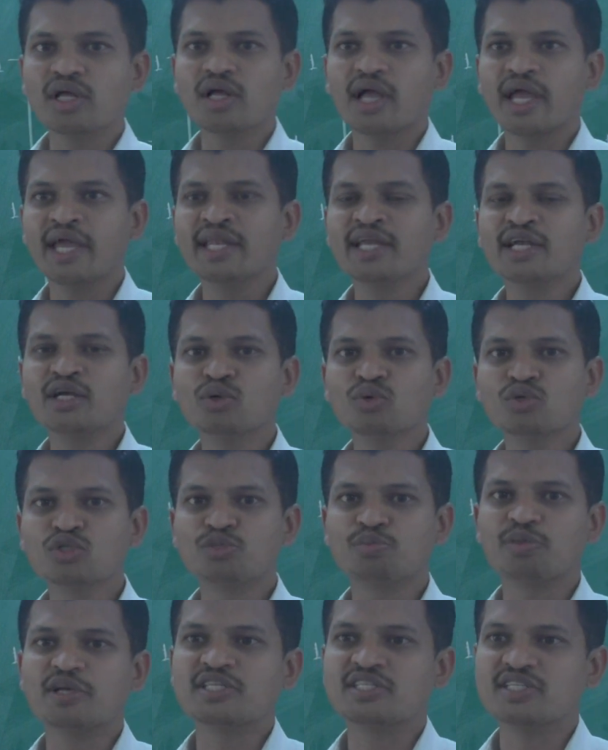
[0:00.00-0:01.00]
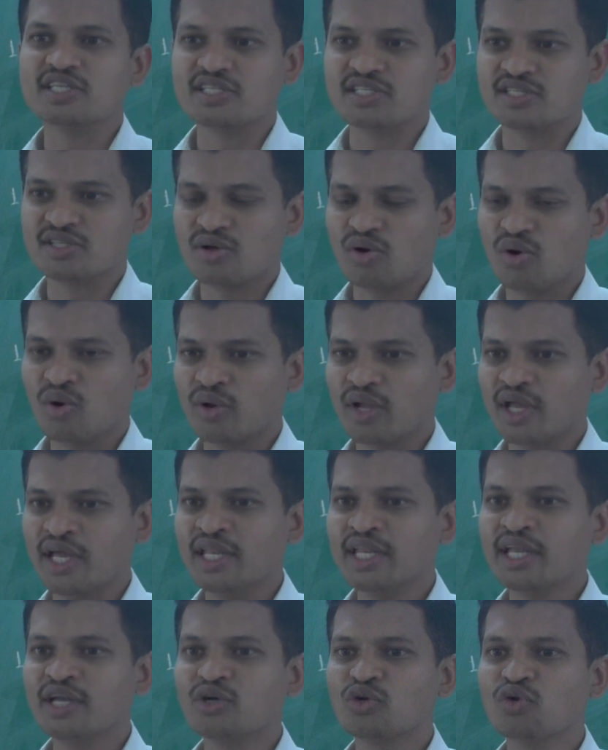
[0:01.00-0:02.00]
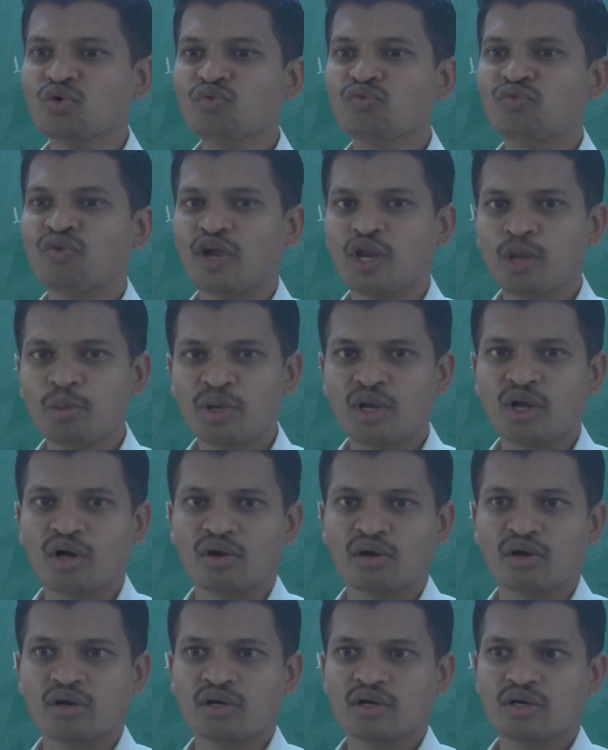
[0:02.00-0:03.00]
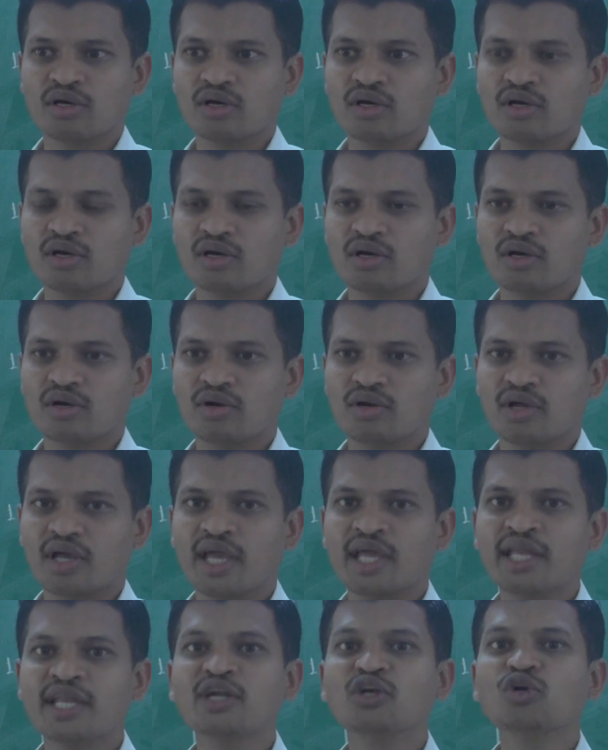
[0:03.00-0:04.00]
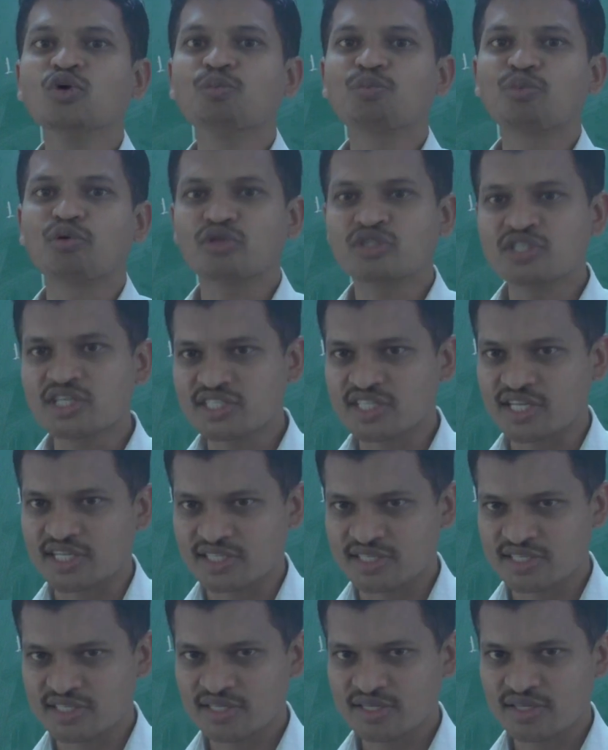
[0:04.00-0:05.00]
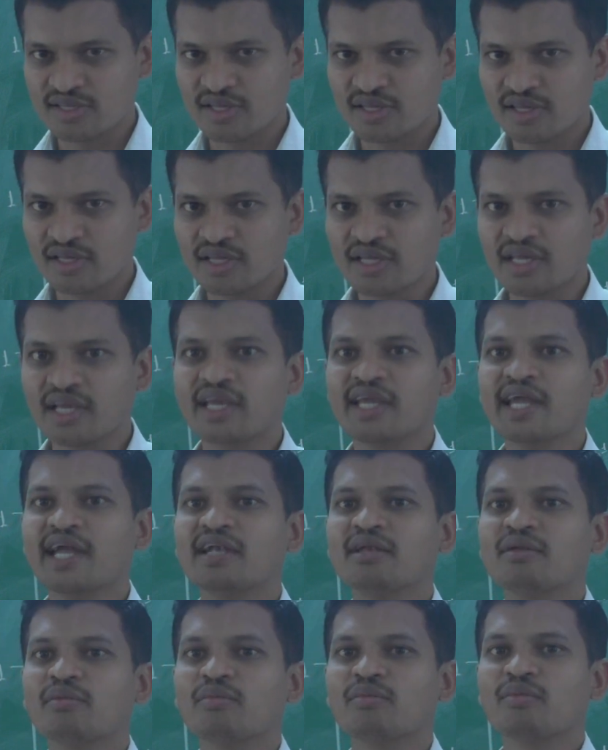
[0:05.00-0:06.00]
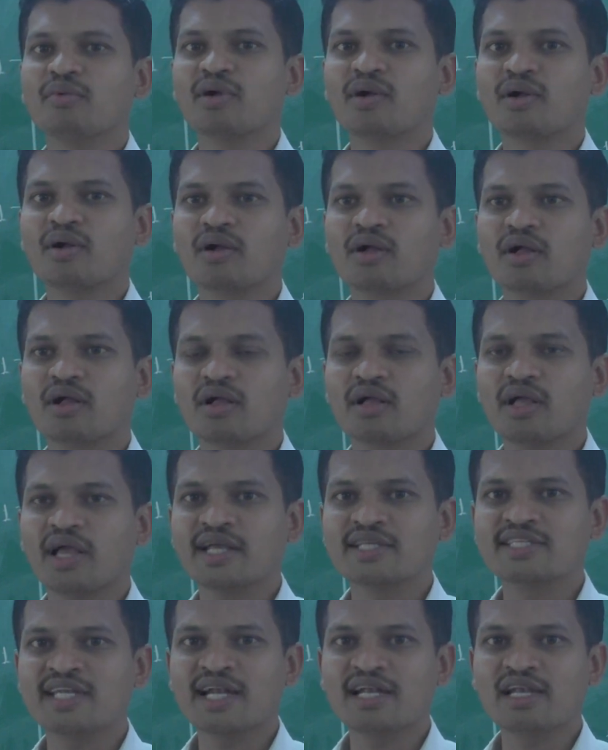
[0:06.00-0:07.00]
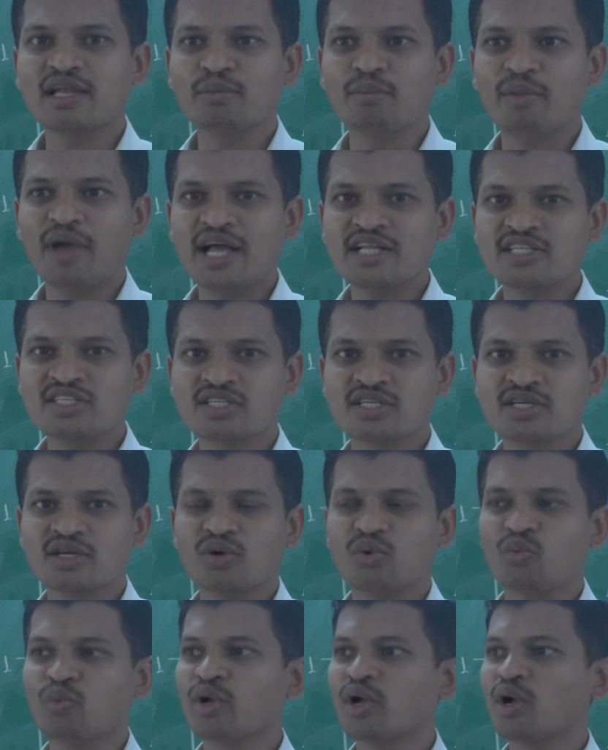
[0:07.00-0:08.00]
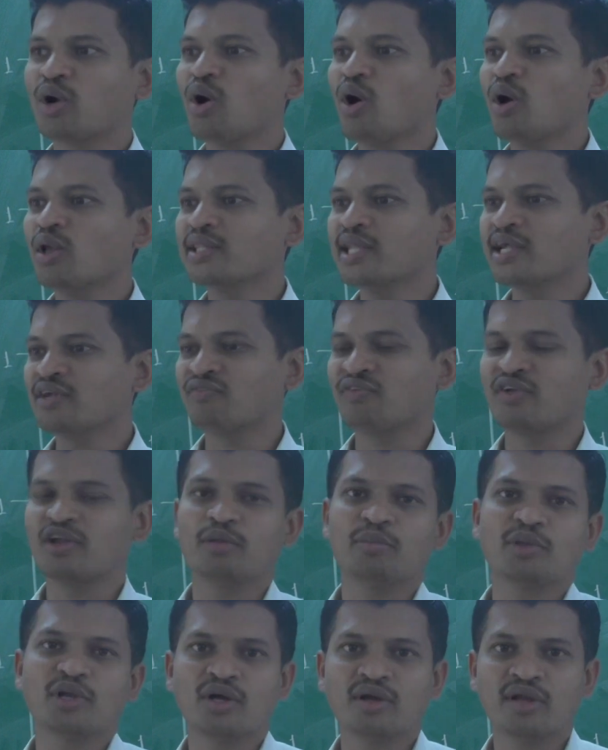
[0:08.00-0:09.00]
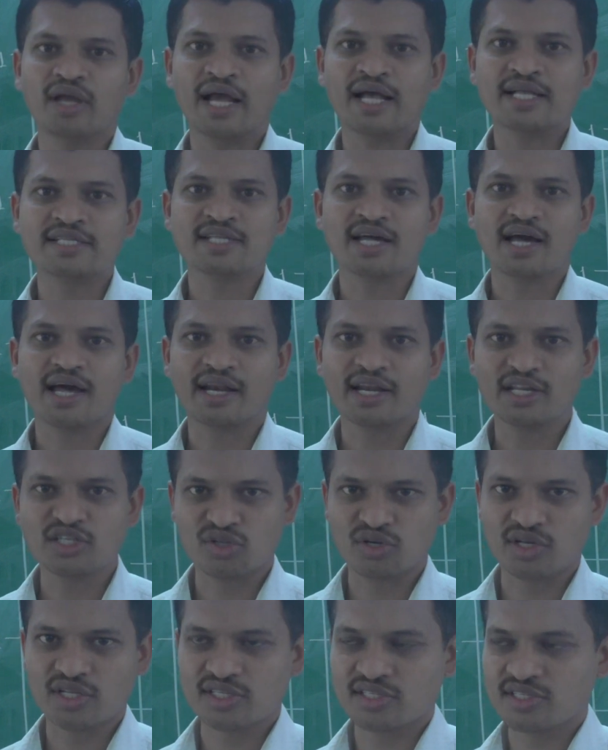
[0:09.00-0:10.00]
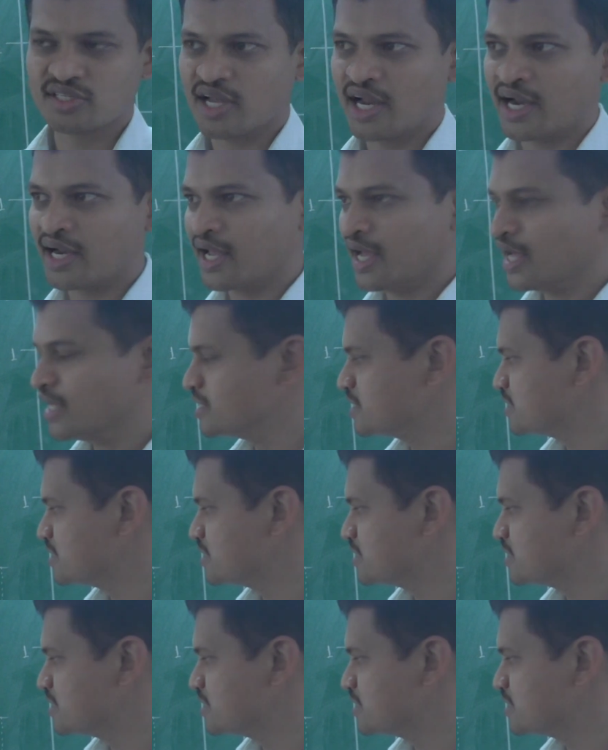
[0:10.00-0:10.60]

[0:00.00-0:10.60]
any two species or any two phenomenon, any two processes get exactly match, we call that phenomenon as resonance, and hence